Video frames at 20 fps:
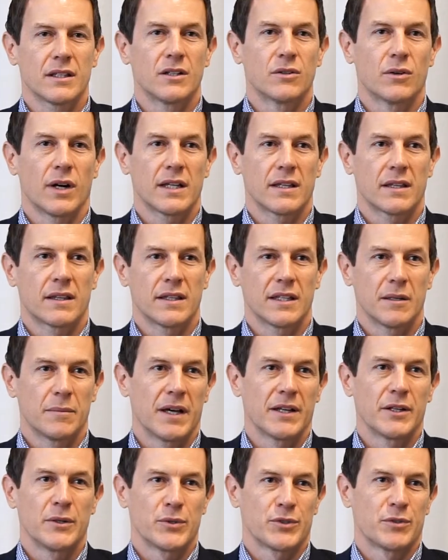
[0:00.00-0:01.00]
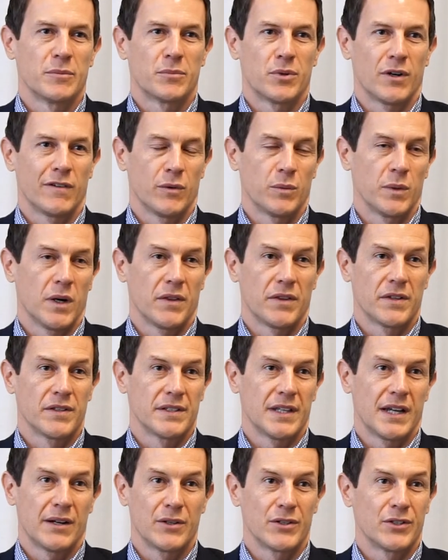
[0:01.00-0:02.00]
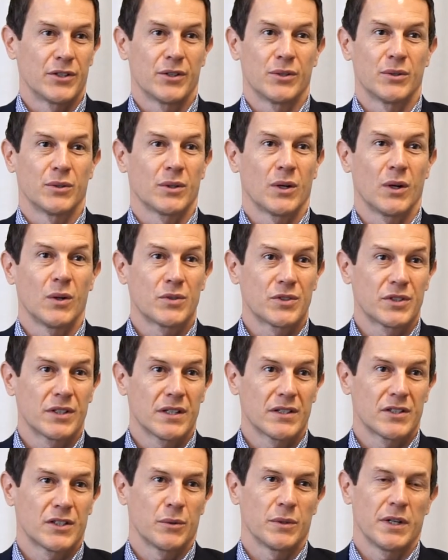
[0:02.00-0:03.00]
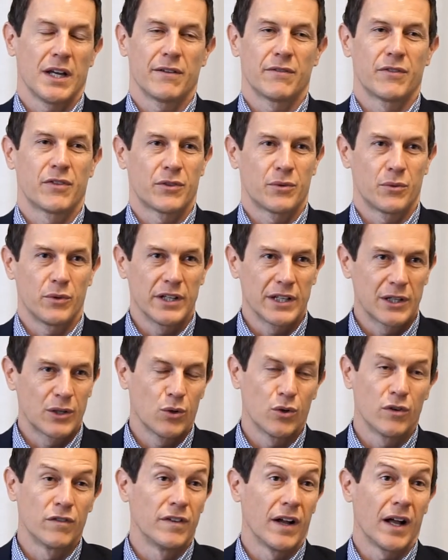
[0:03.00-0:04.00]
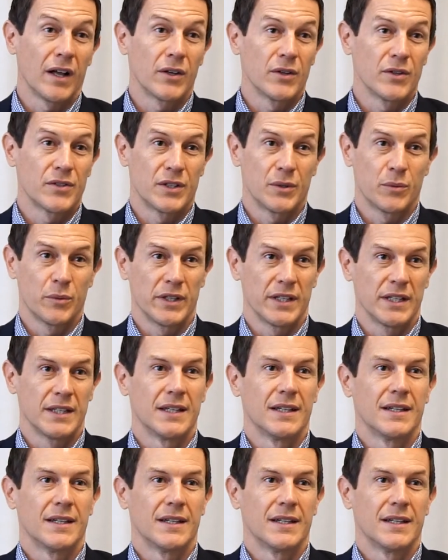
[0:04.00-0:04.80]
great thing about Hewison Private Wealth is our internal culture. So we have three core values that we